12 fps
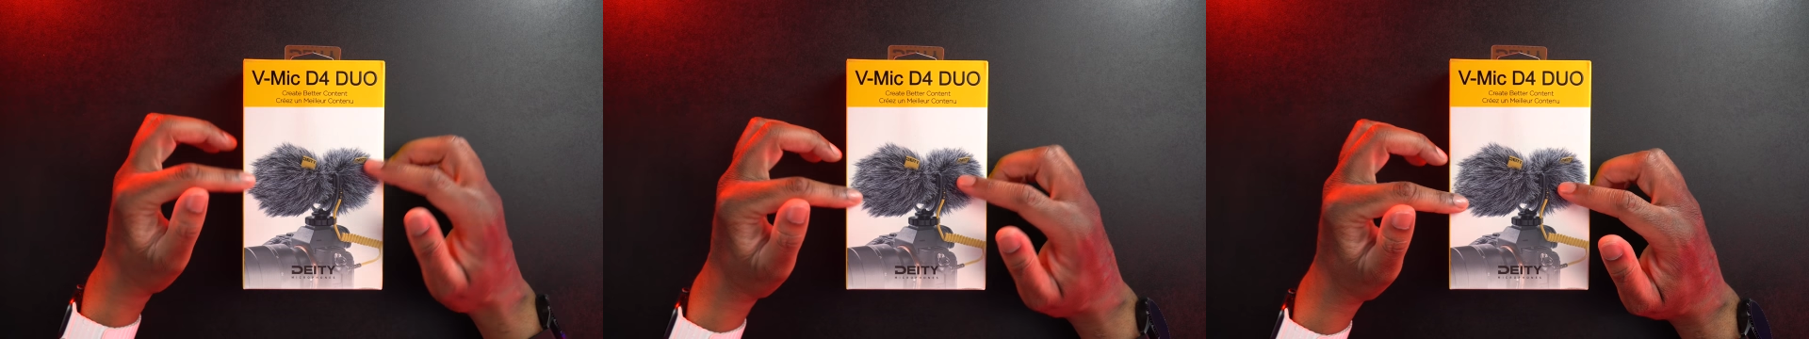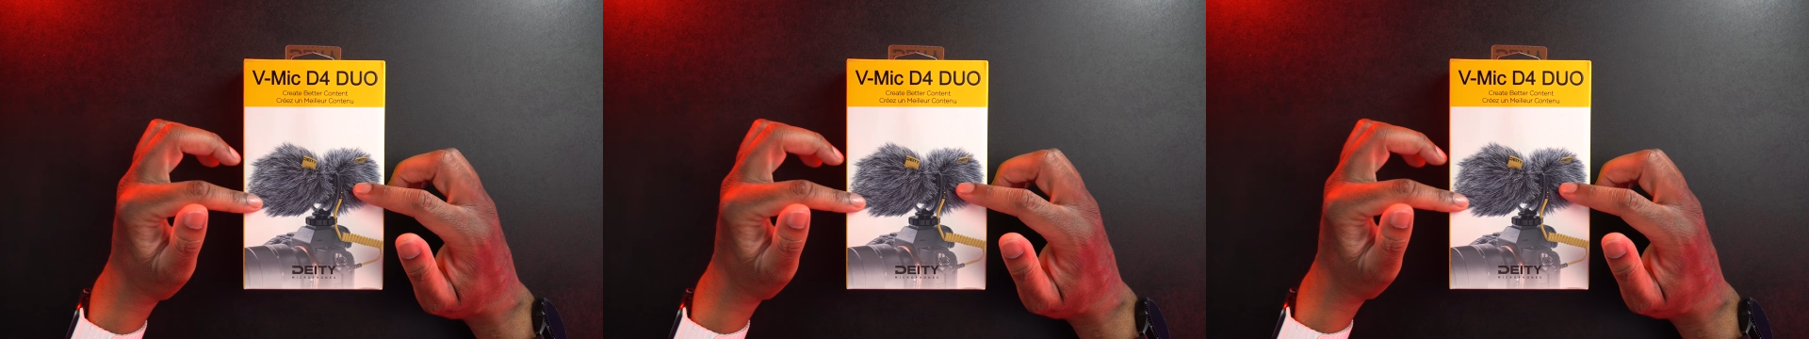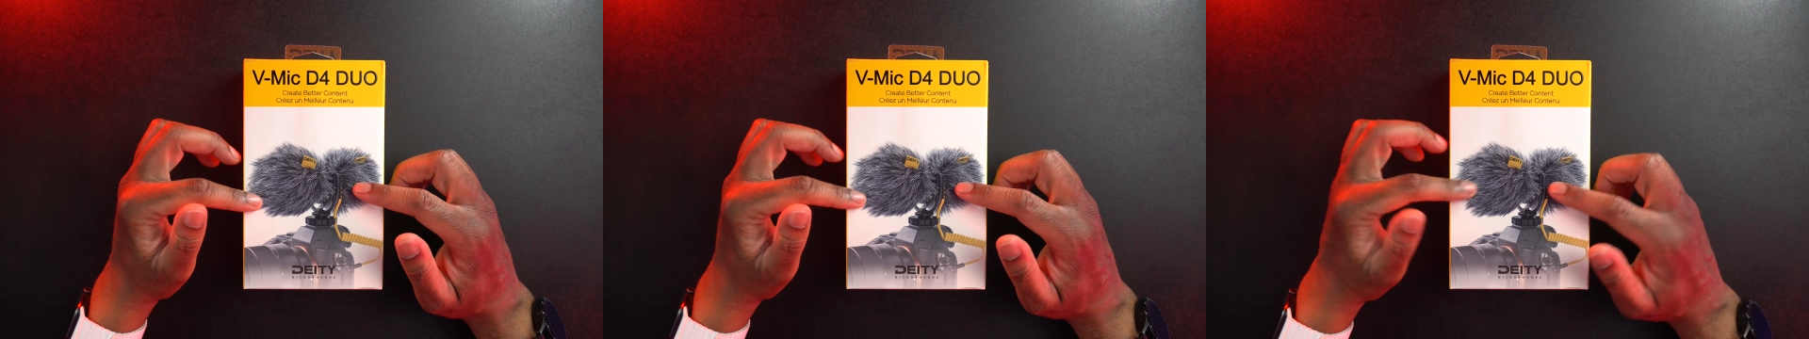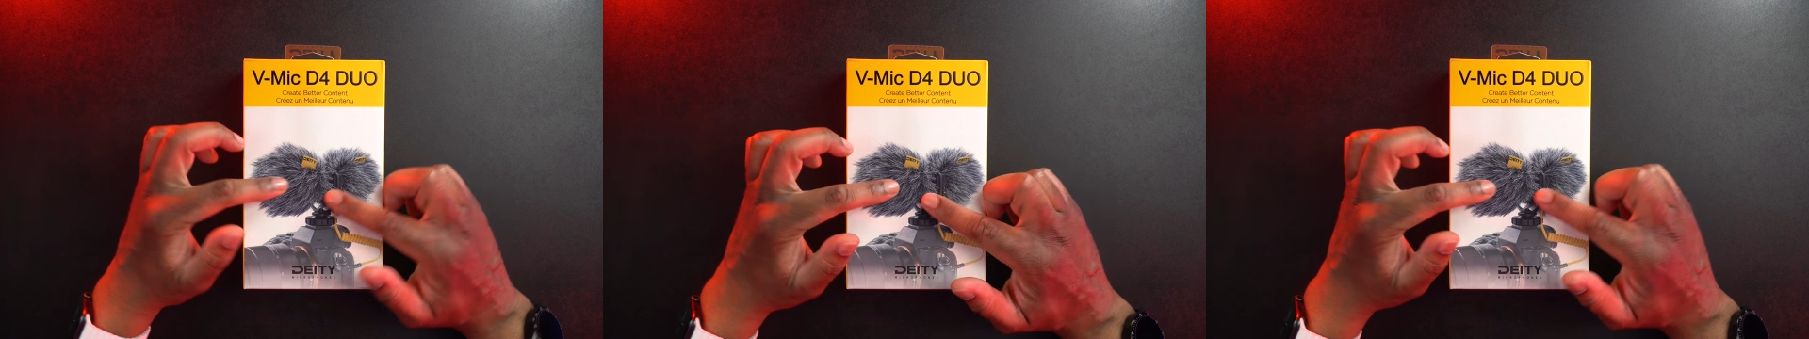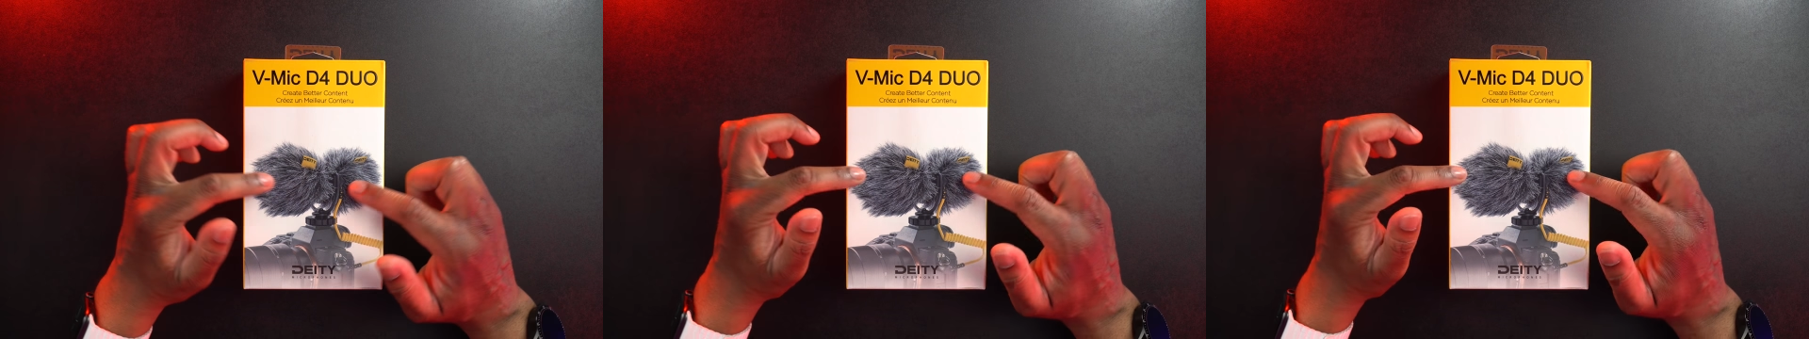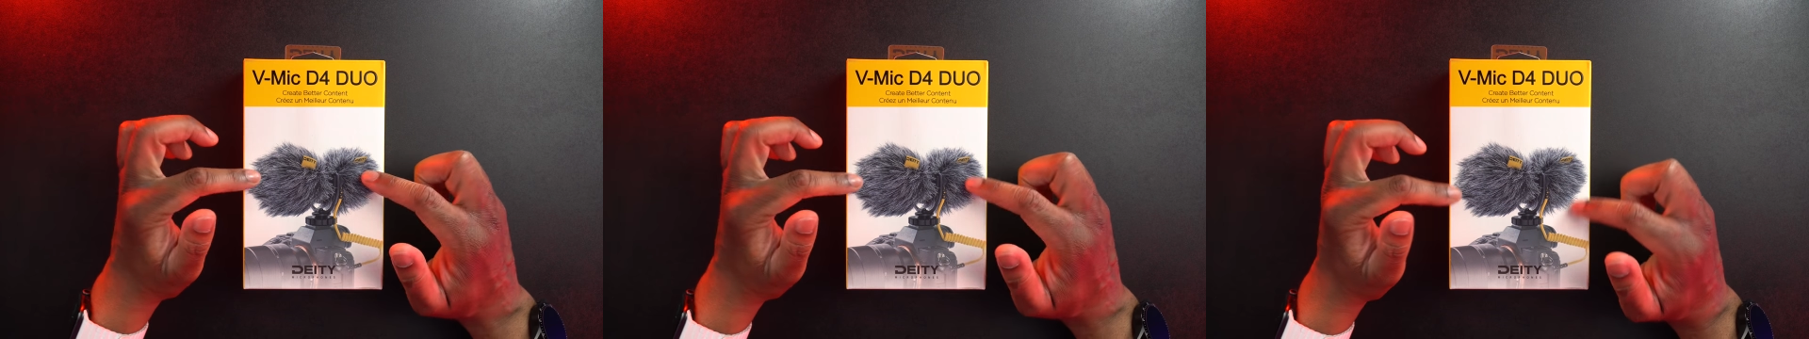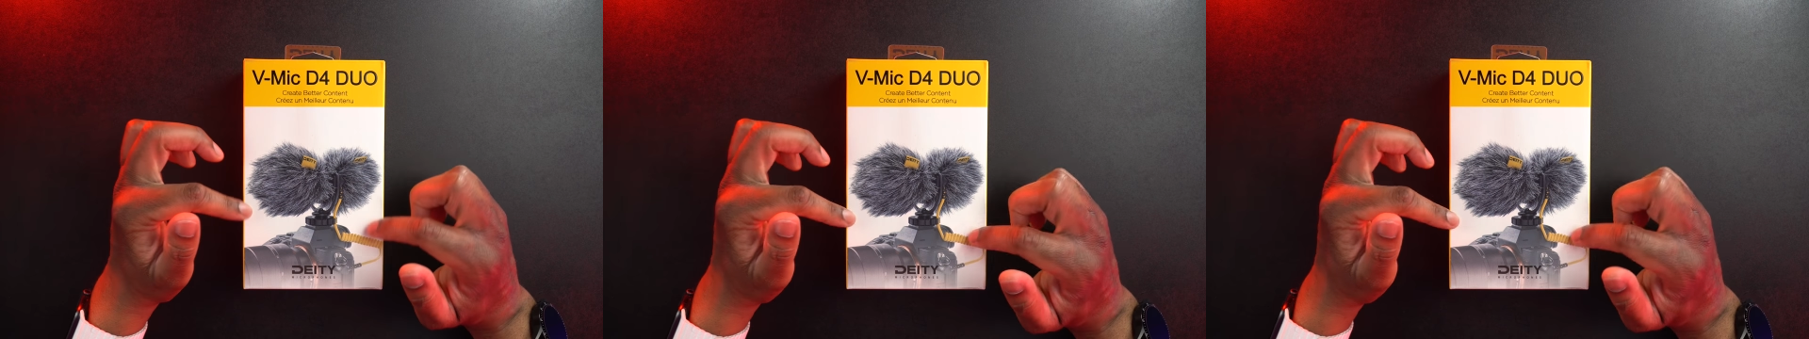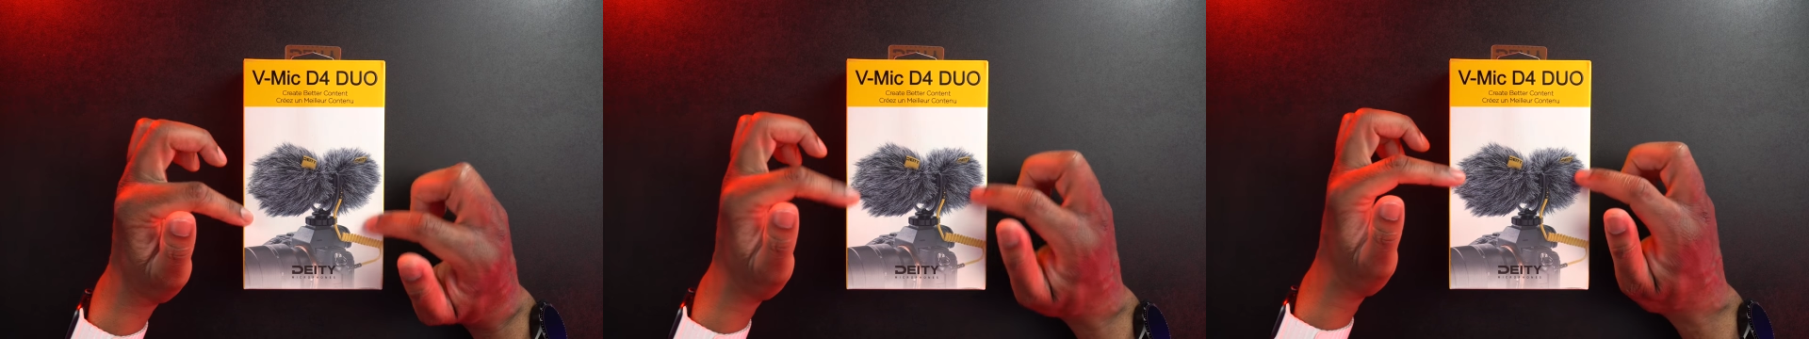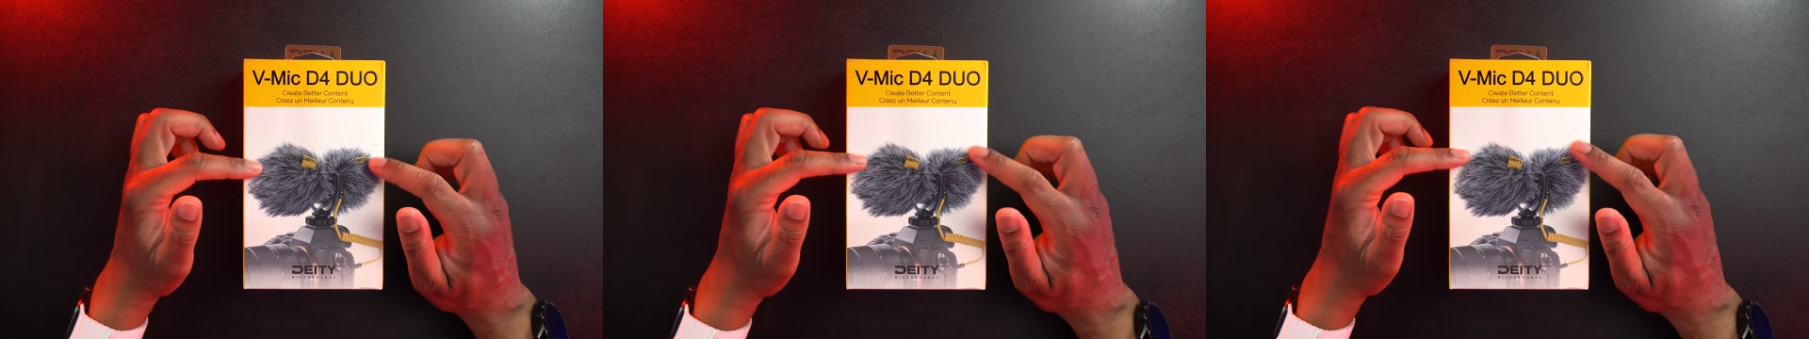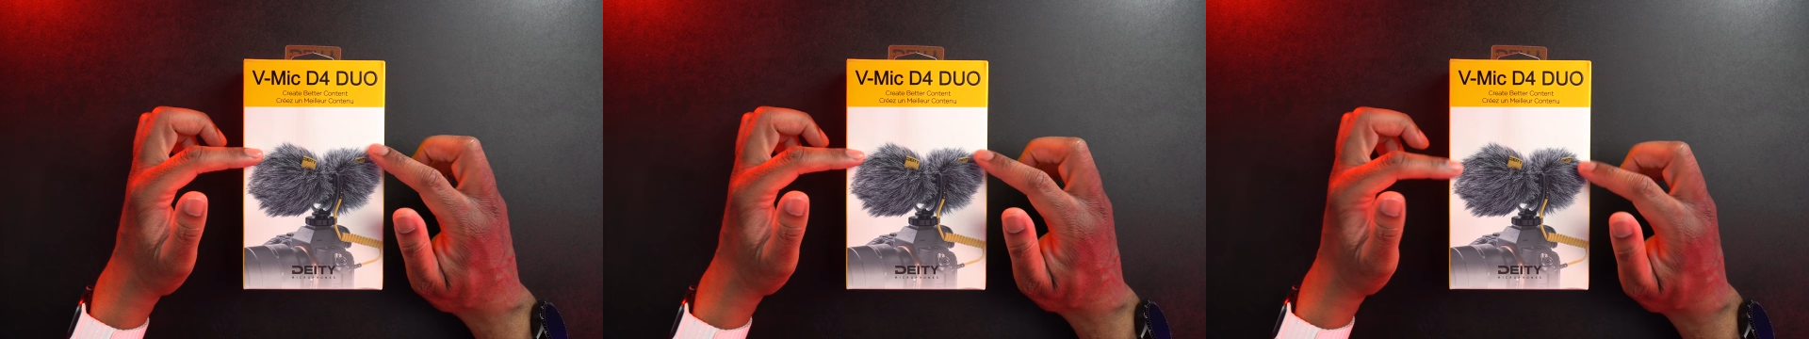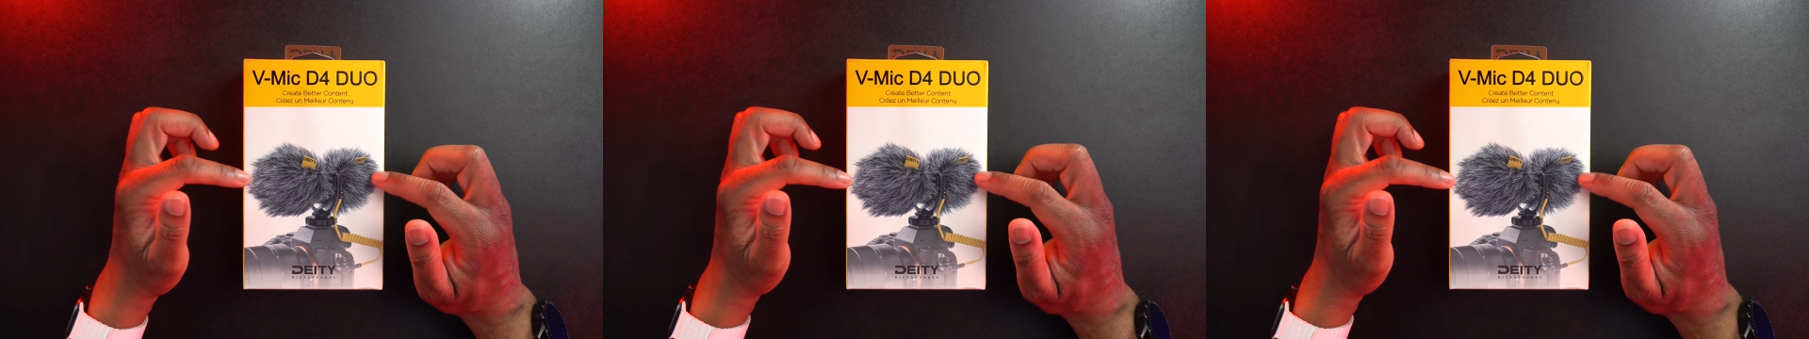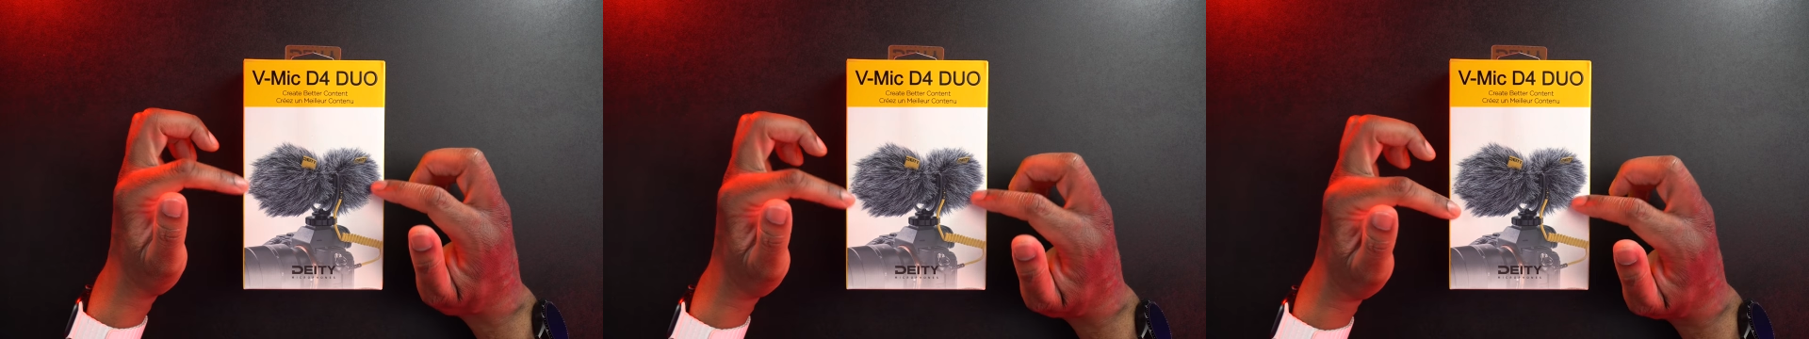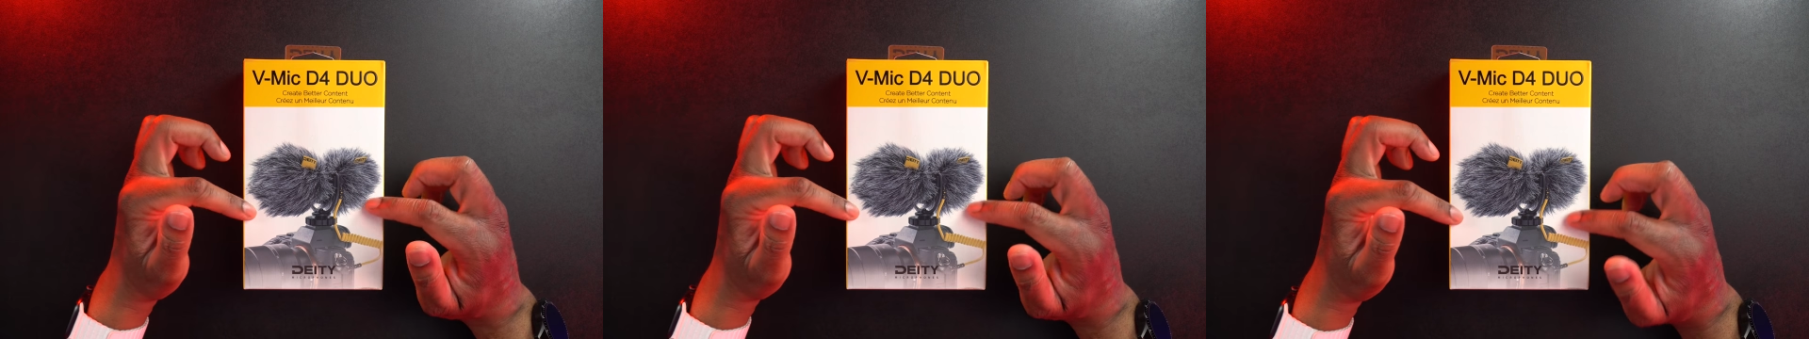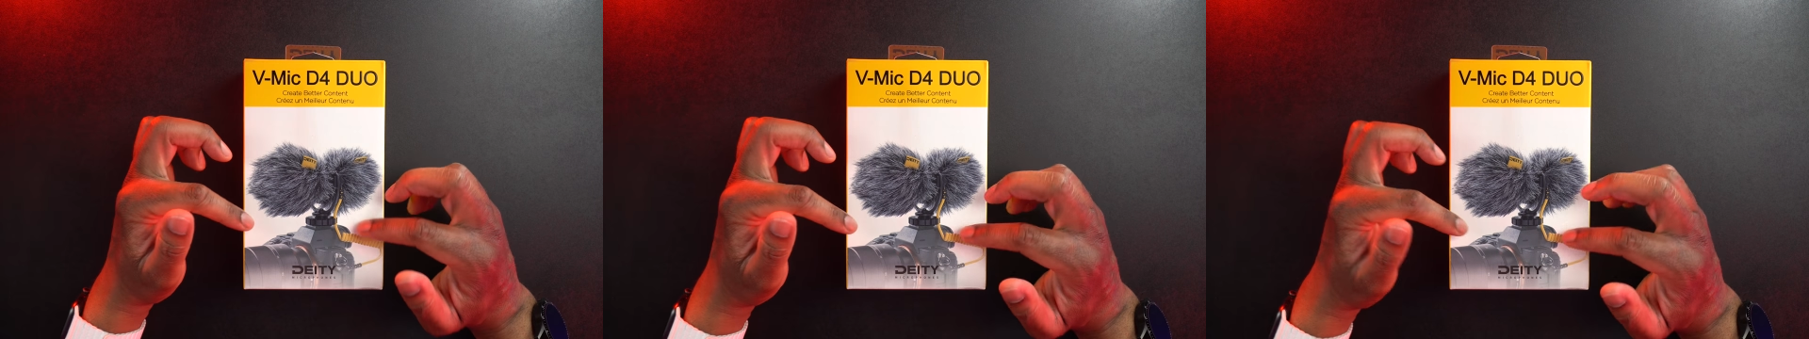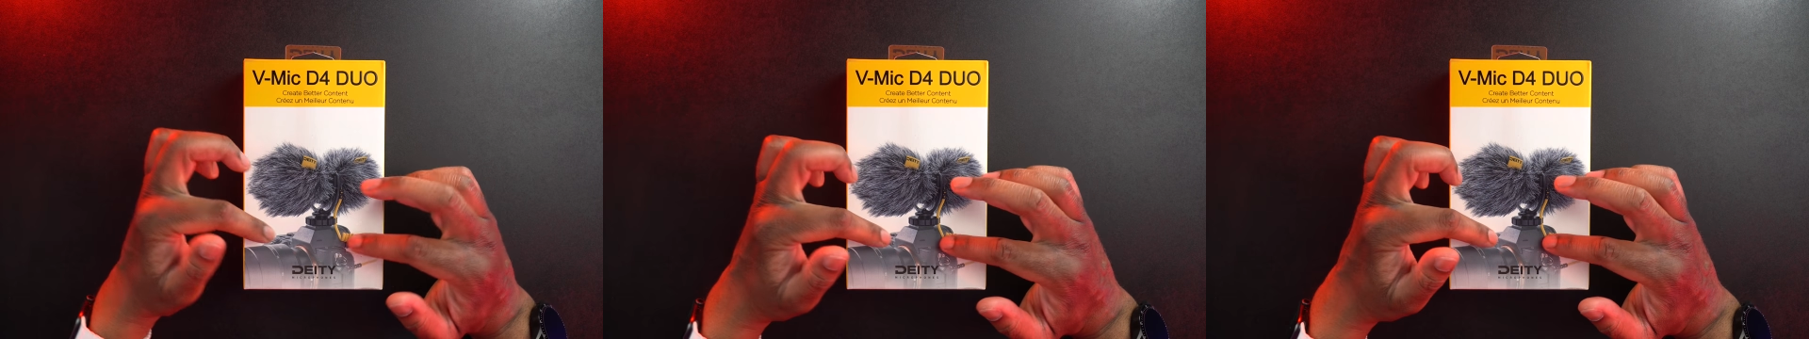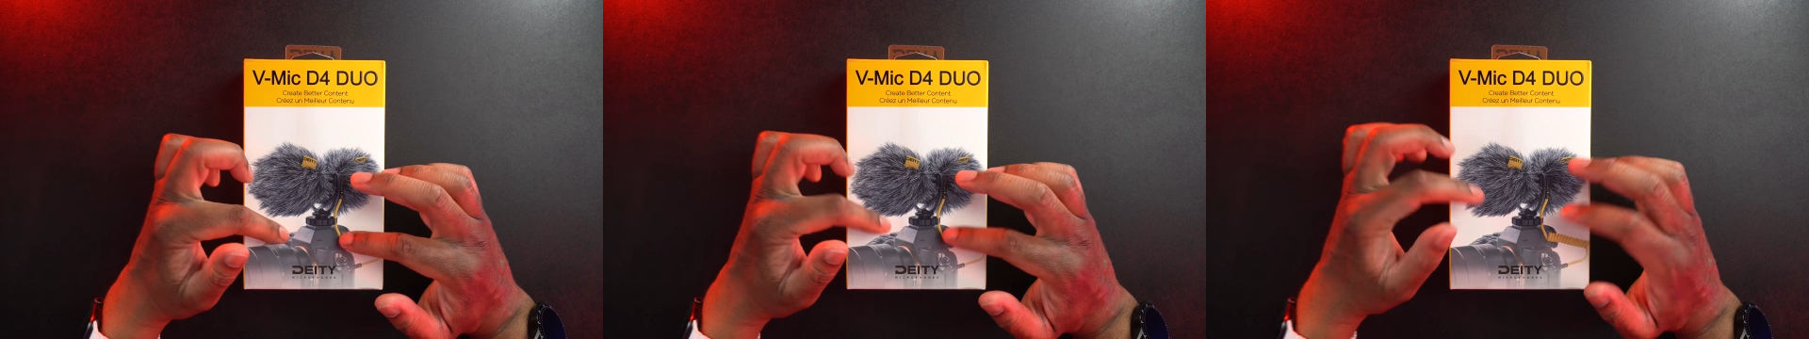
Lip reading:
[unreadable: no face in view]